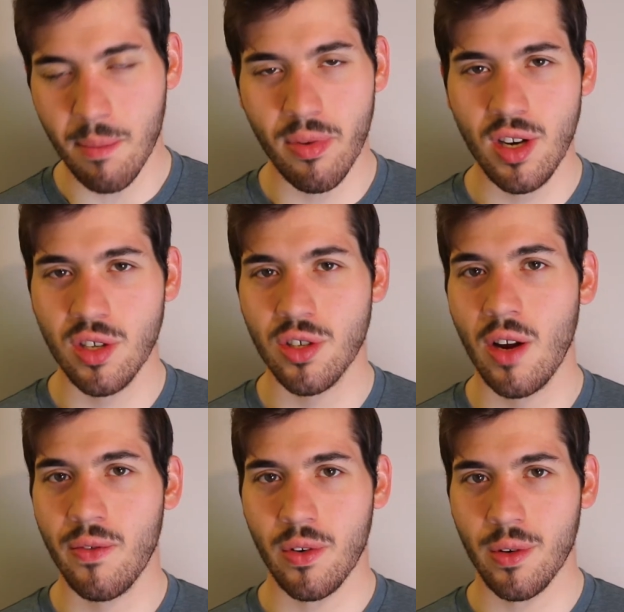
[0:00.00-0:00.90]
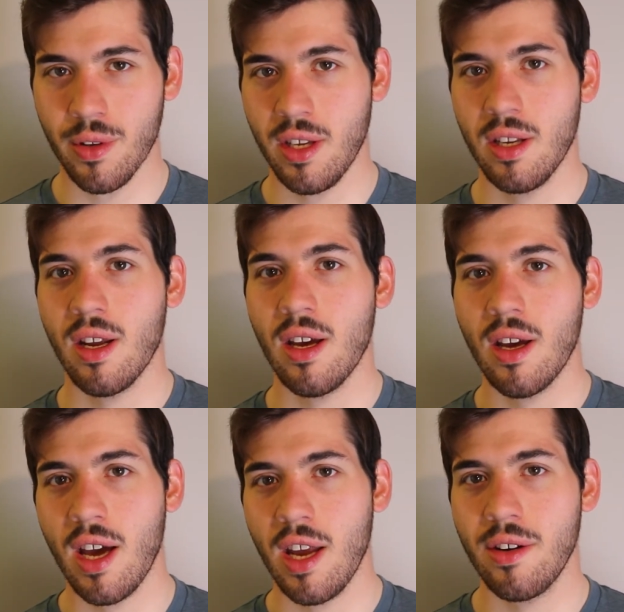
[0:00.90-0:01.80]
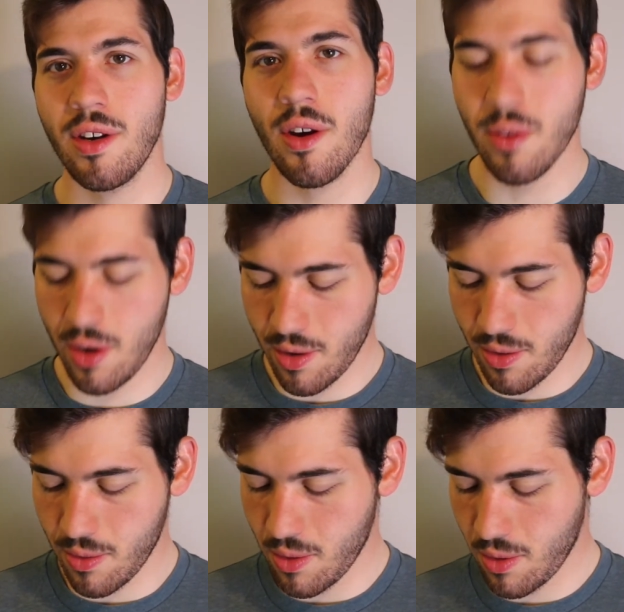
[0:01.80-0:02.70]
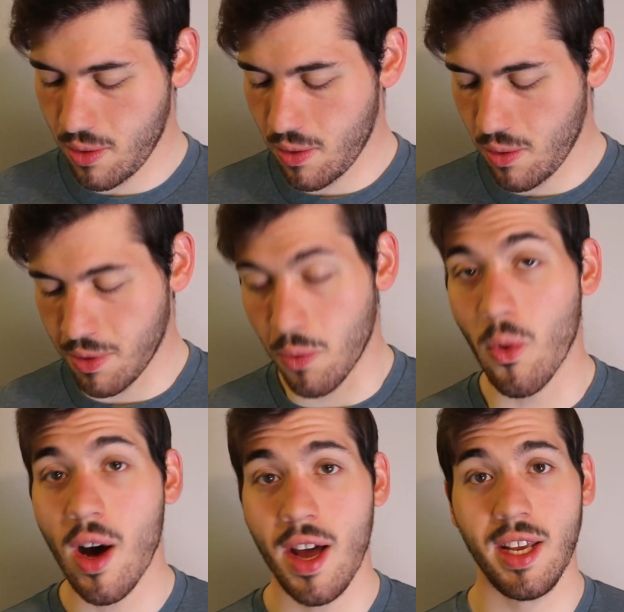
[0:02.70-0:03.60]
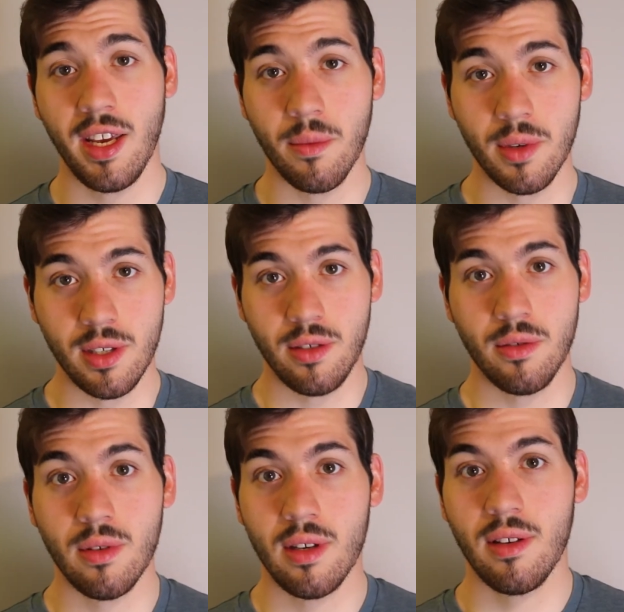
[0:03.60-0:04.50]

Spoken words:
I'm pretty sure I fold it. I don't know what wadding it would do.